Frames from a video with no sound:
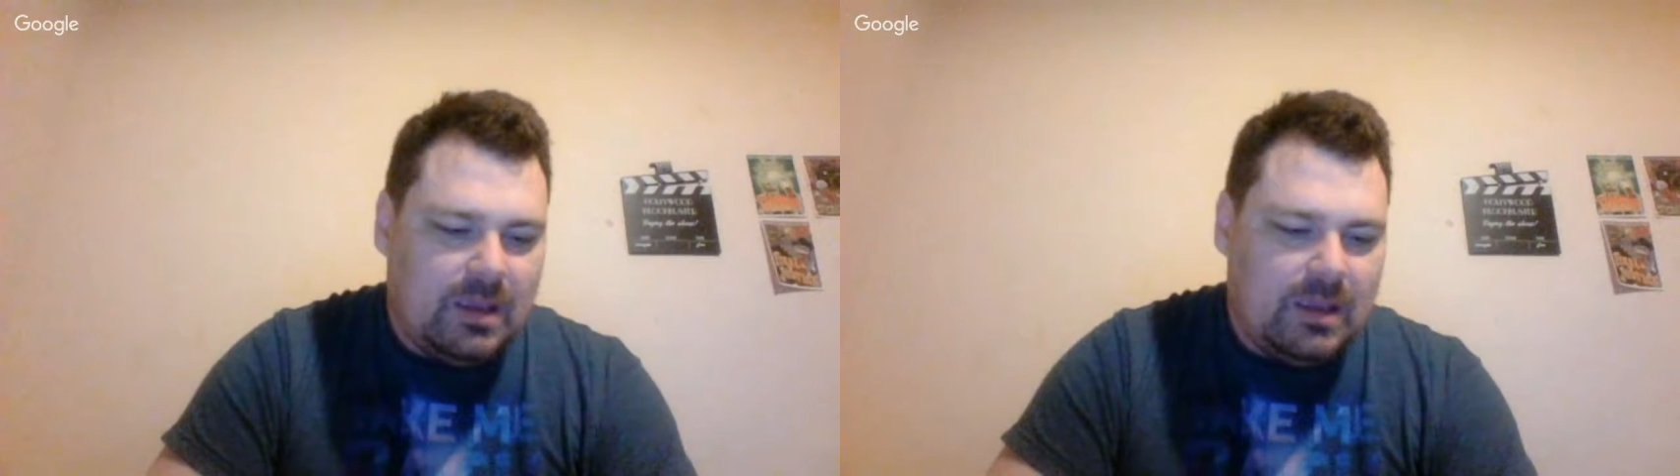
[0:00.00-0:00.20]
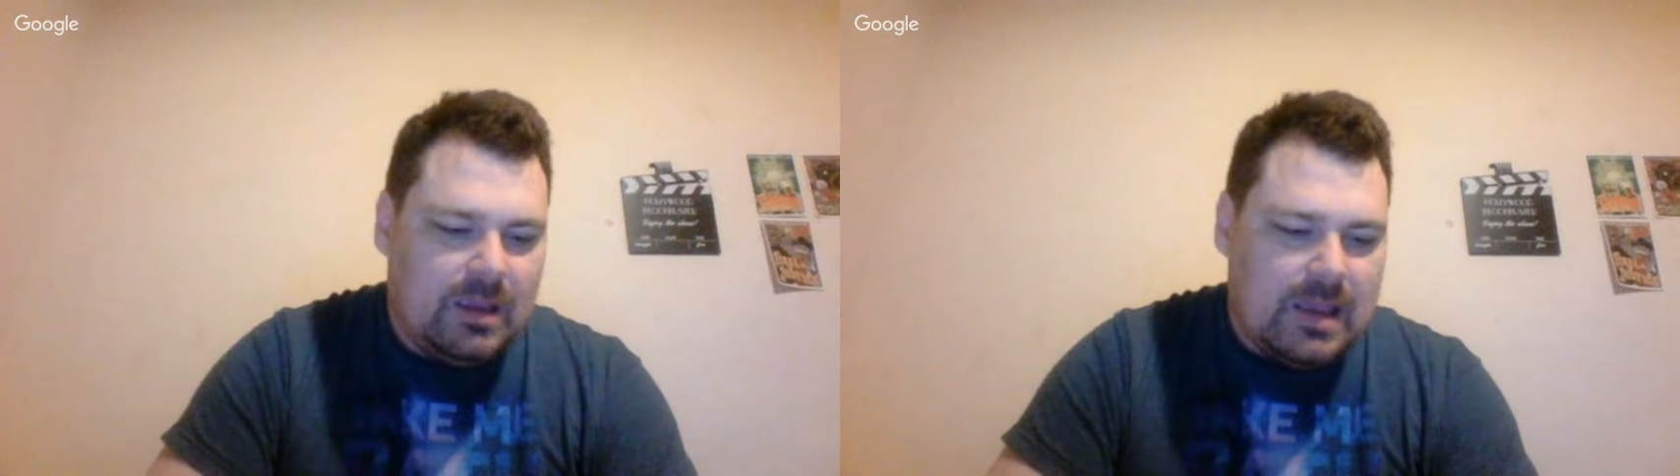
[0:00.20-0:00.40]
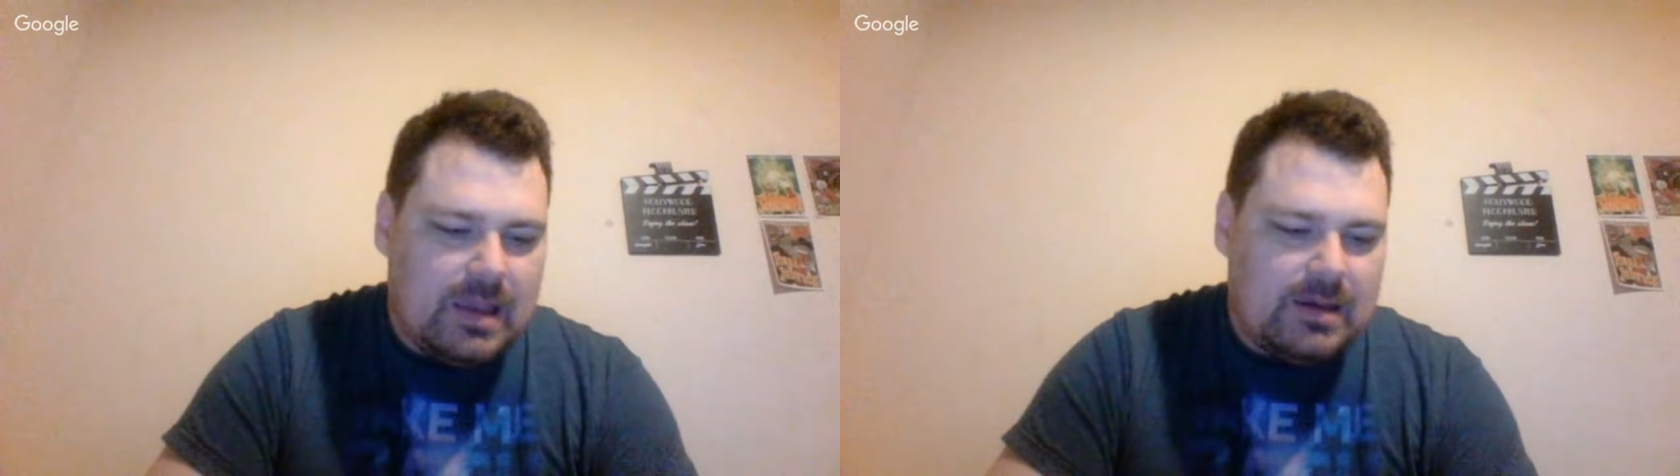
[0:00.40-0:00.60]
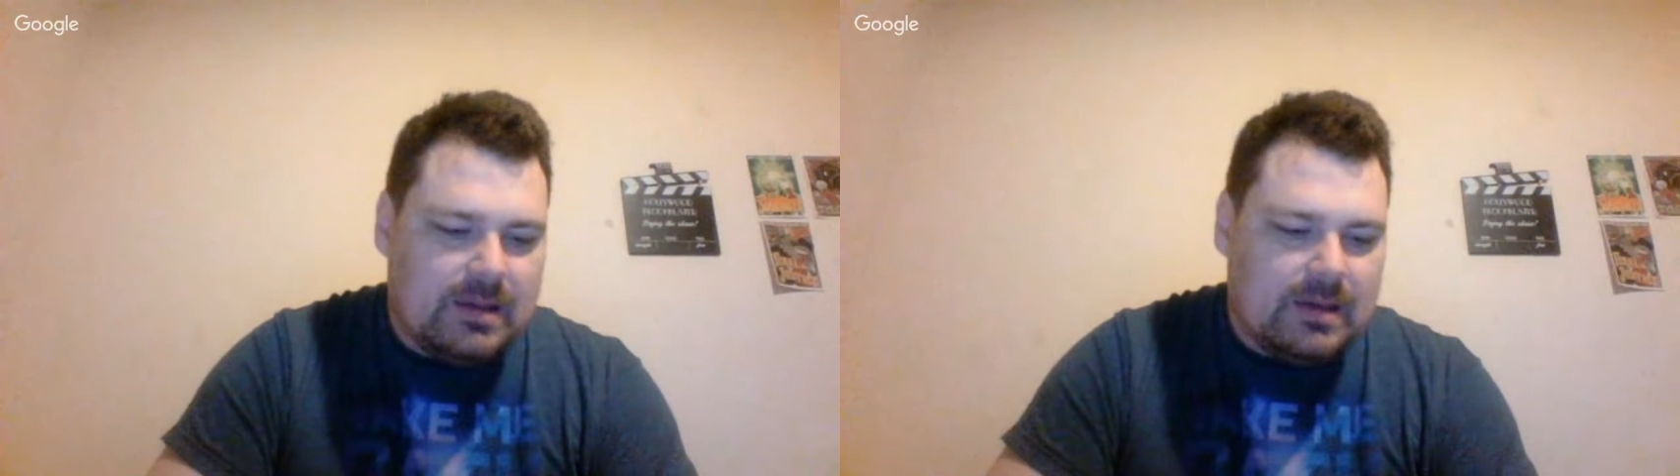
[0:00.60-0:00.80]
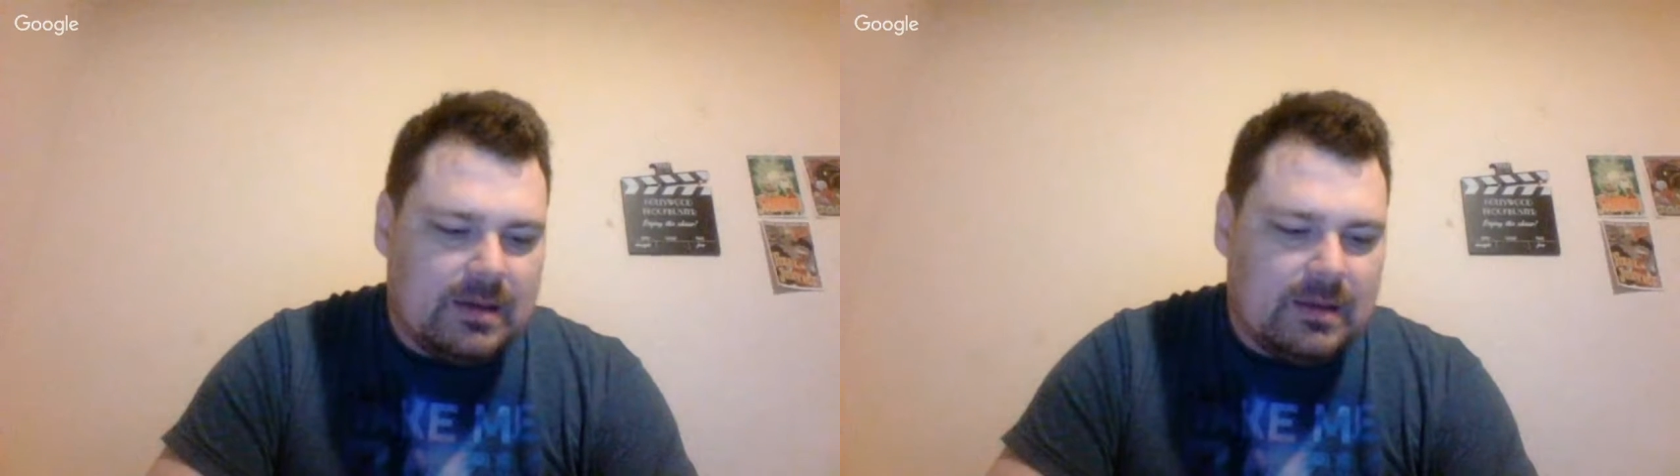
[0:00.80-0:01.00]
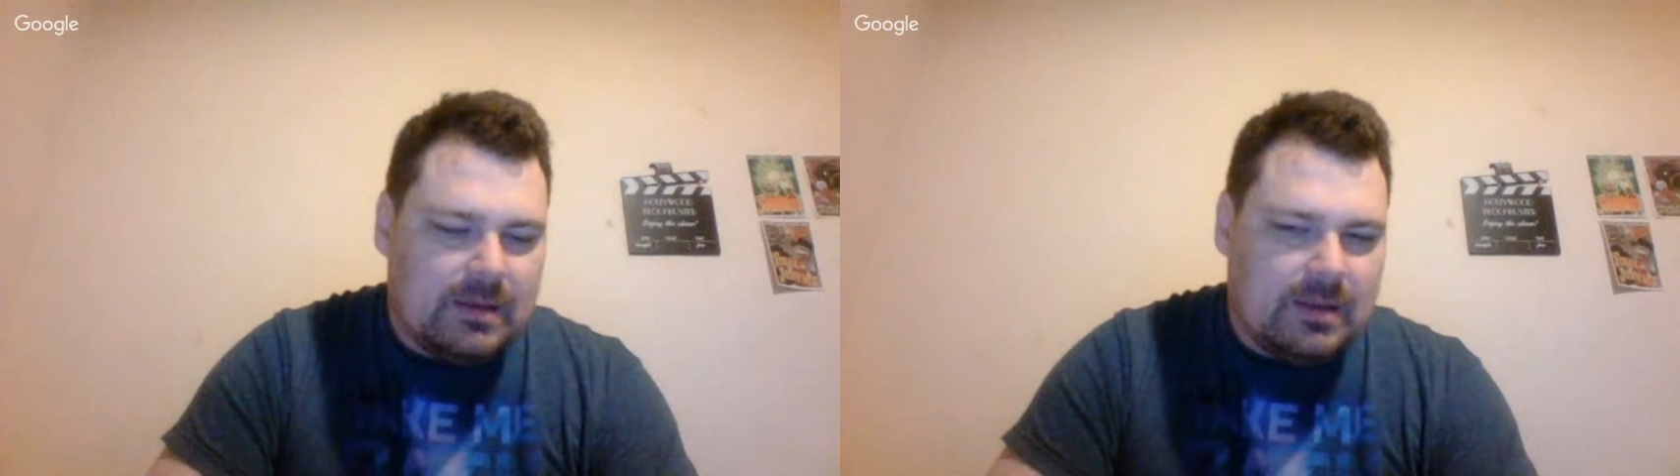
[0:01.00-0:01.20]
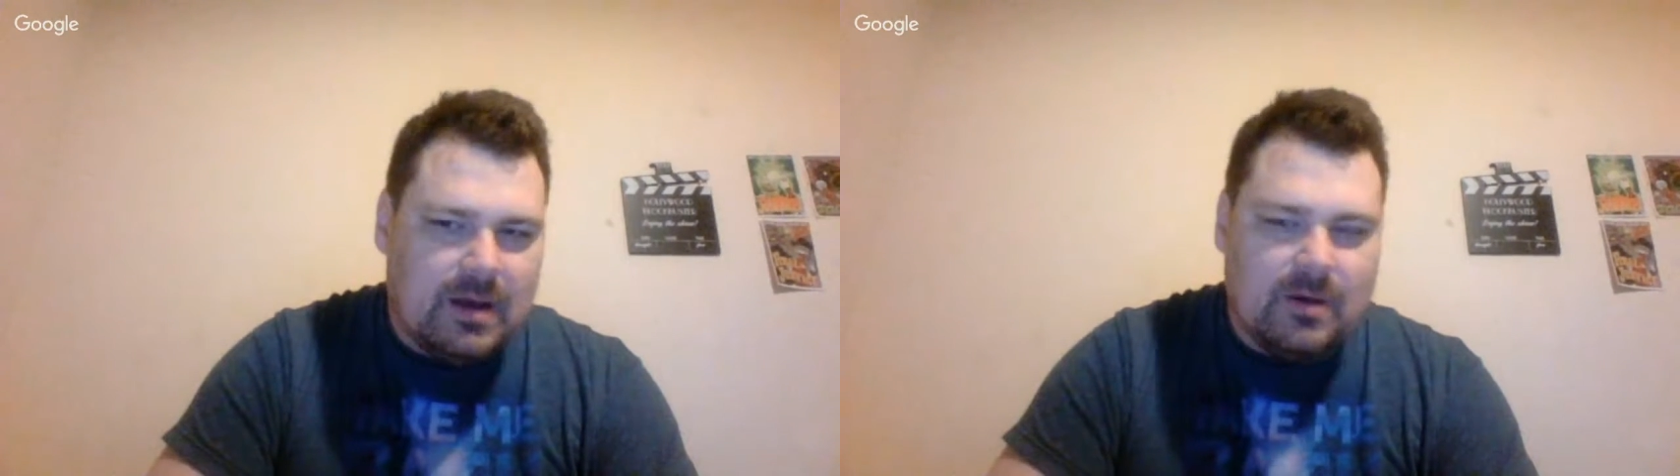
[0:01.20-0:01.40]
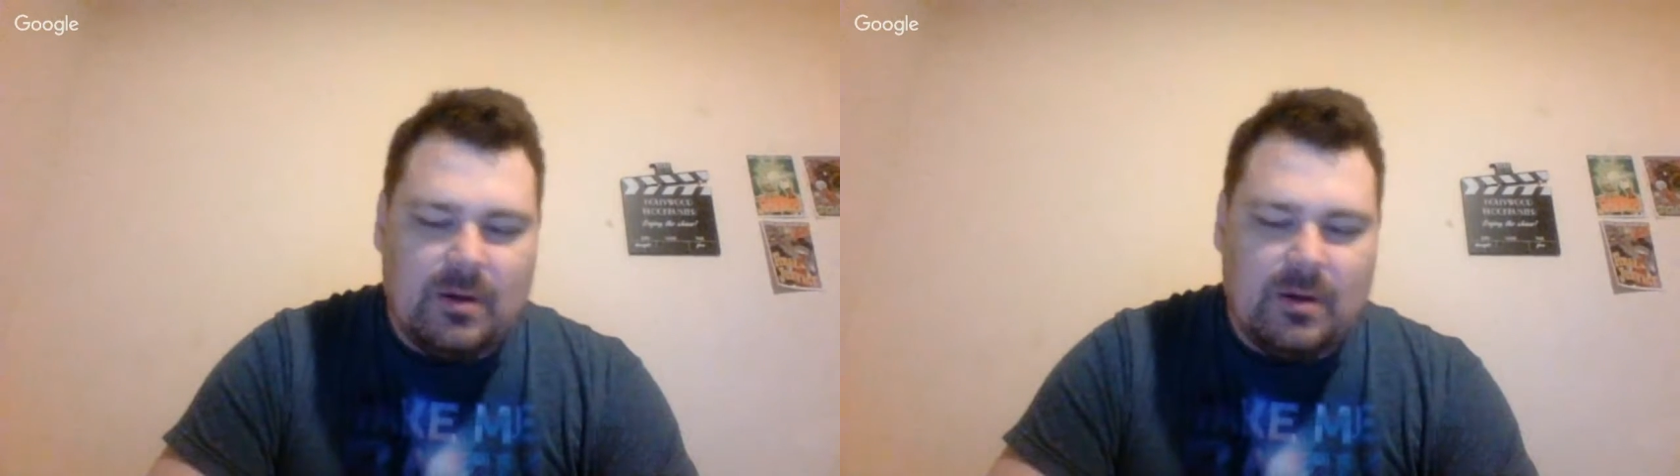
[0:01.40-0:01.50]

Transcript: I don't know